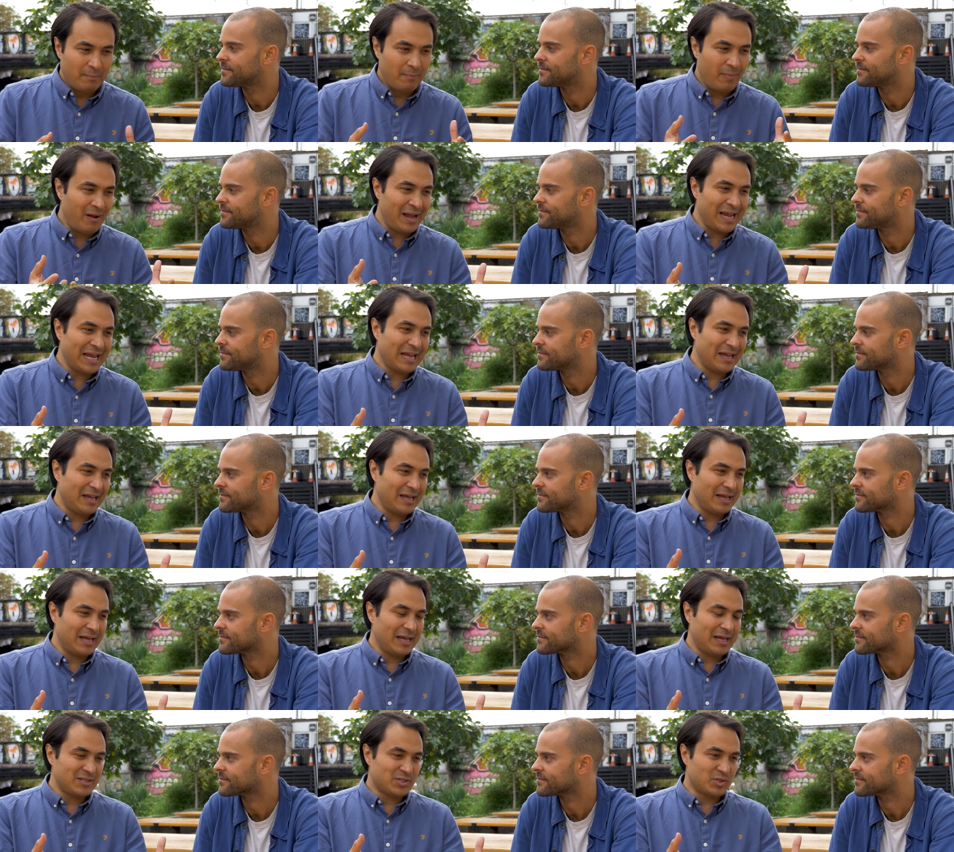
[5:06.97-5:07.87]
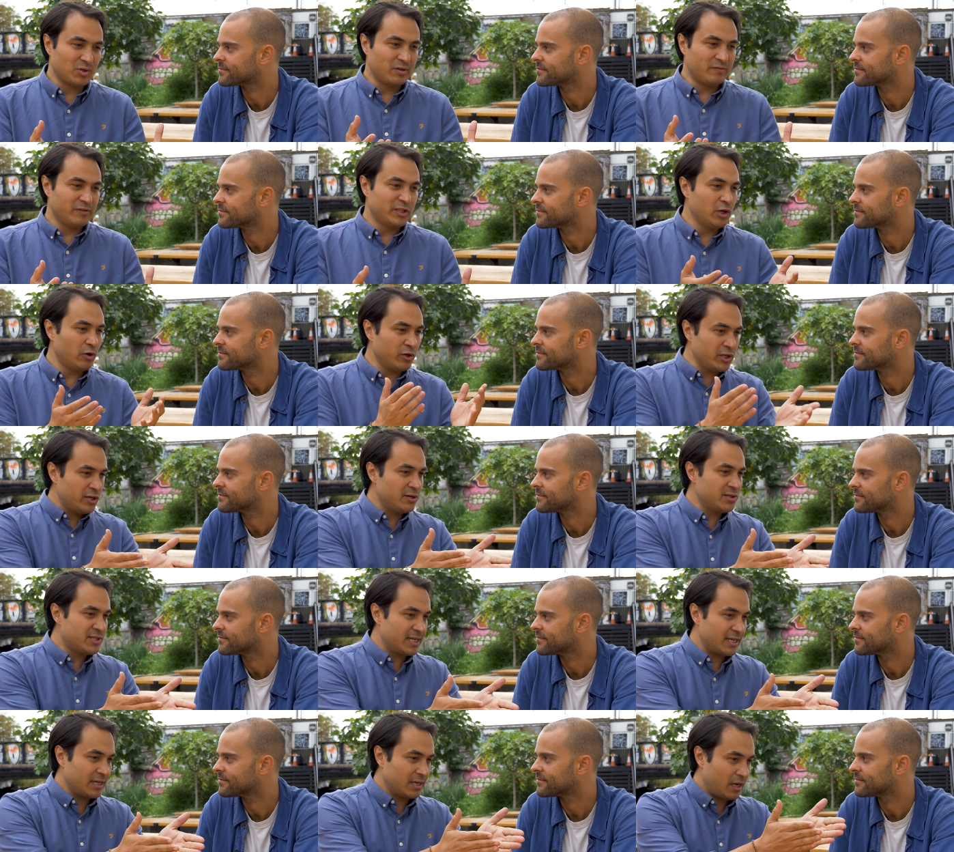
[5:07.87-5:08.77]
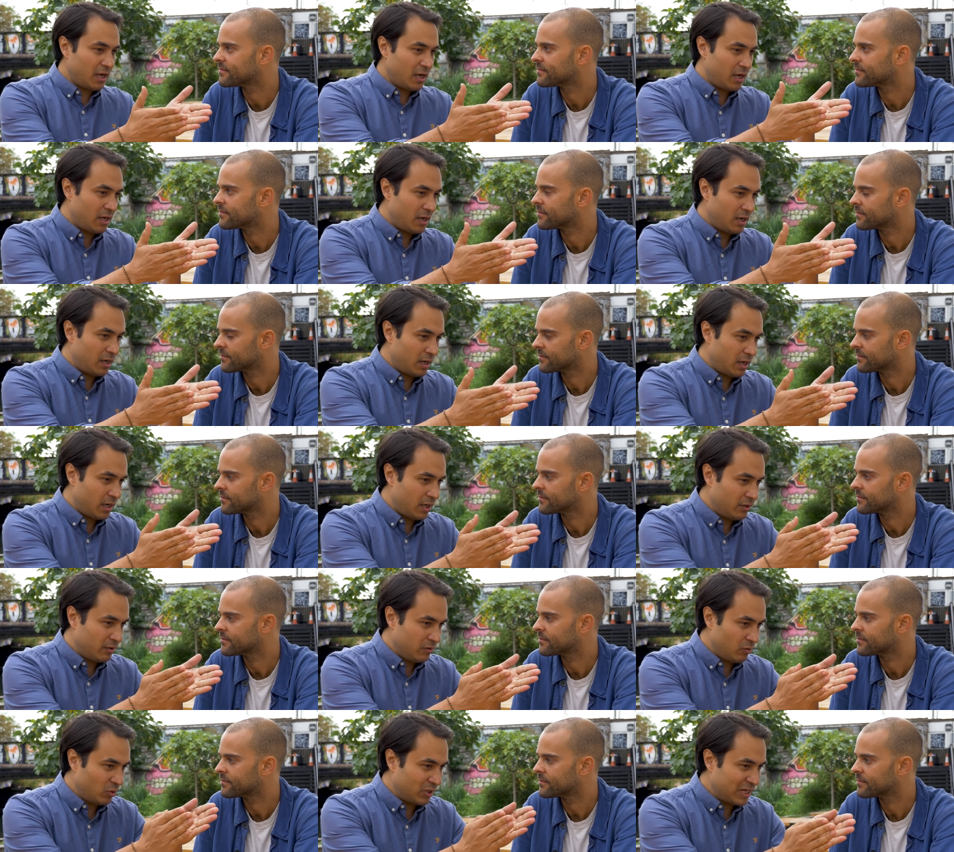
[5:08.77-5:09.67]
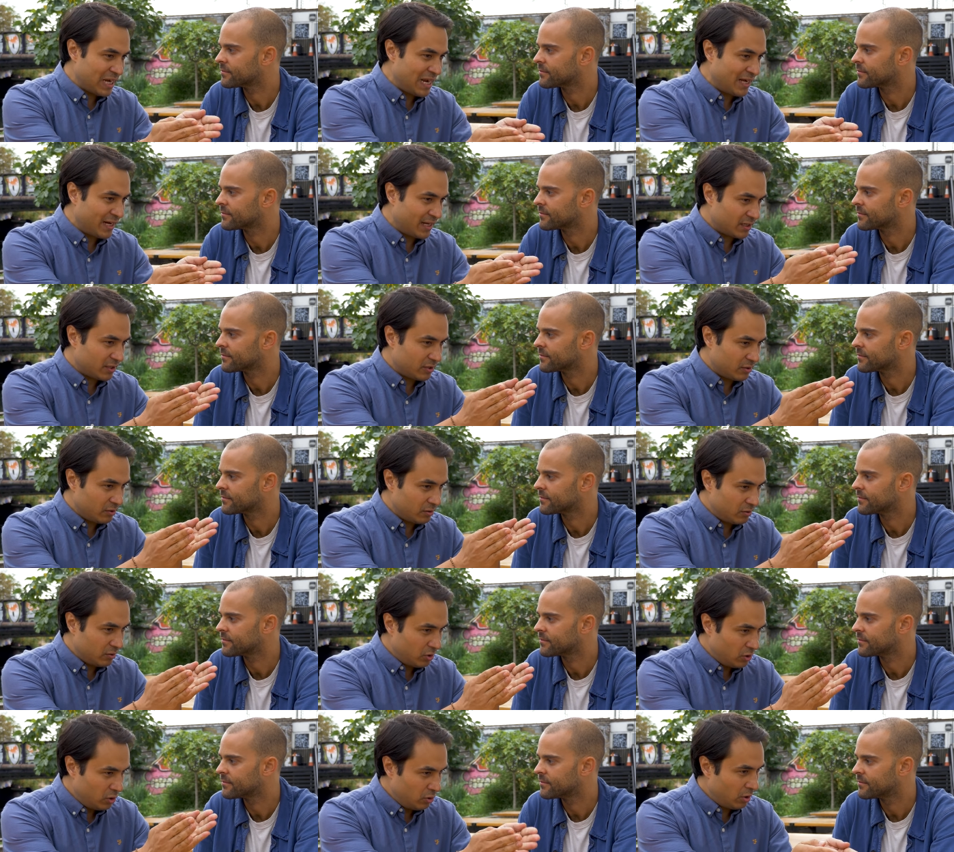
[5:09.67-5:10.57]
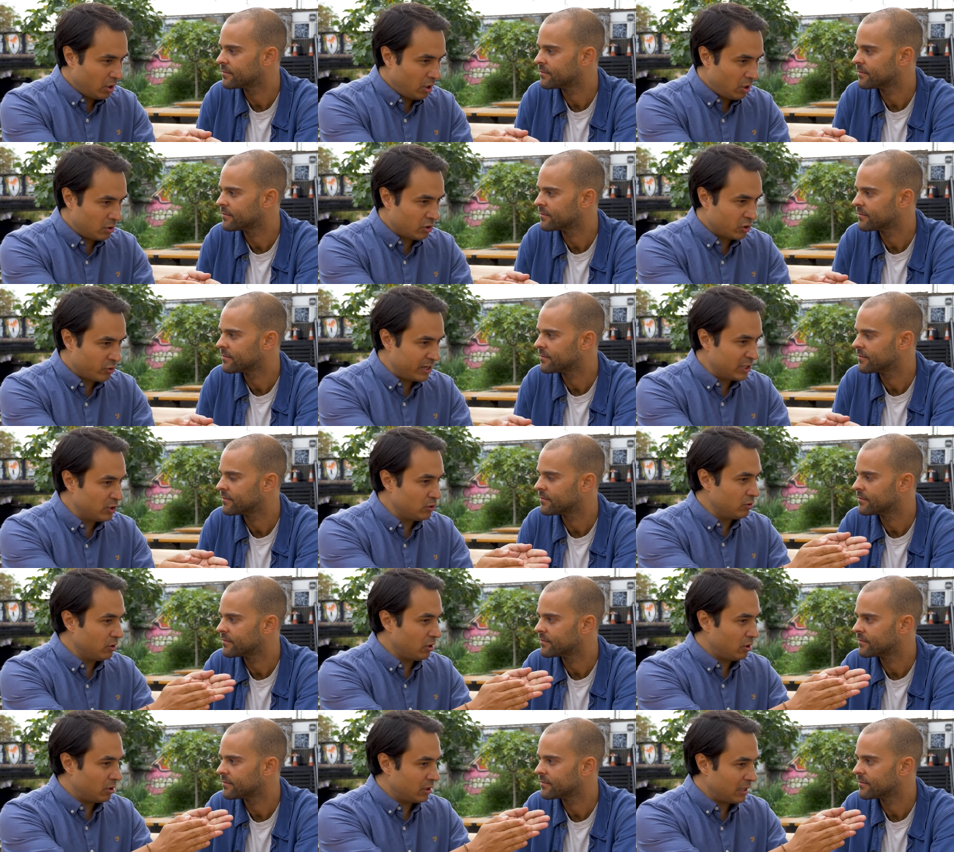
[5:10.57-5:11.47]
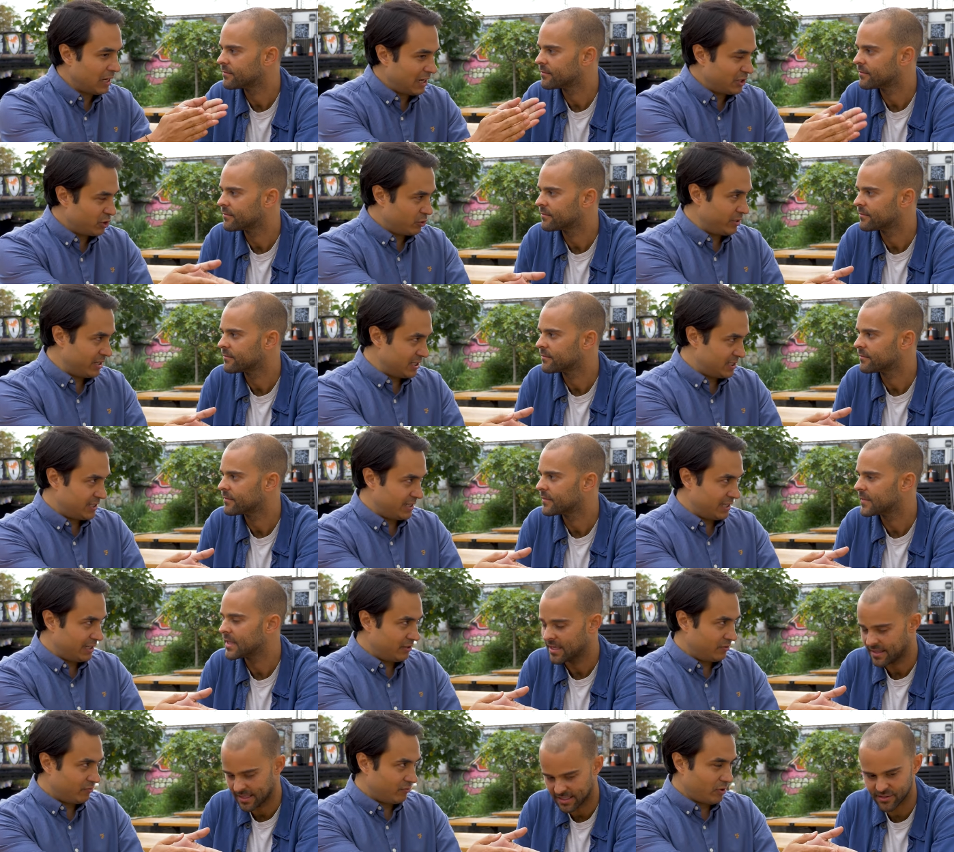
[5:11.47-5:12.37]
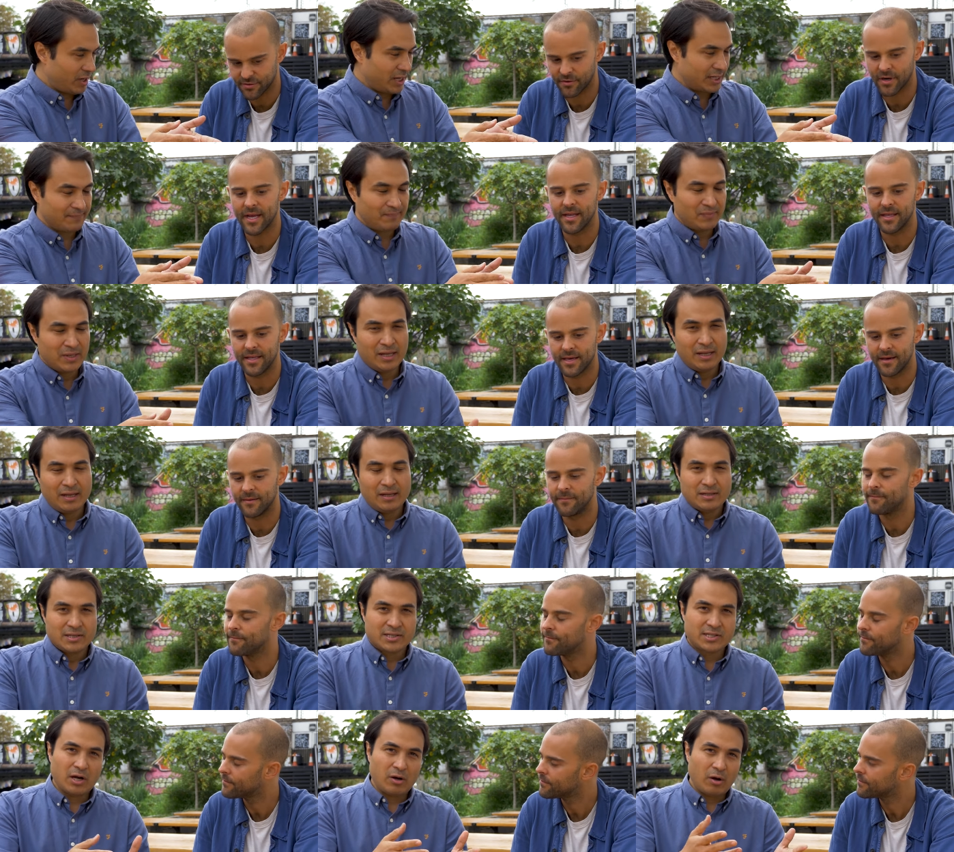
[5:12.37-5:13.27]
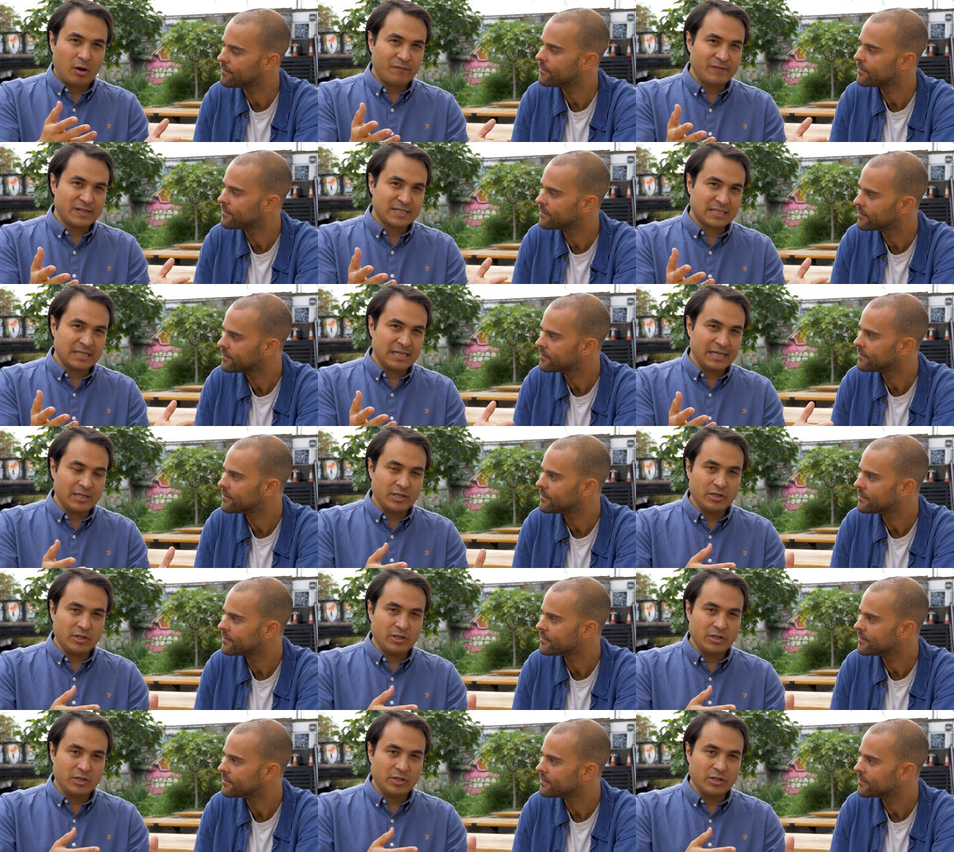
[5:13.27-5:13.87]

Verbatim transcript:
Speaker 1: My sort of, you're using uh, an organic oolong, green oolong, and green tea. That's right? right? yeah. So obviously,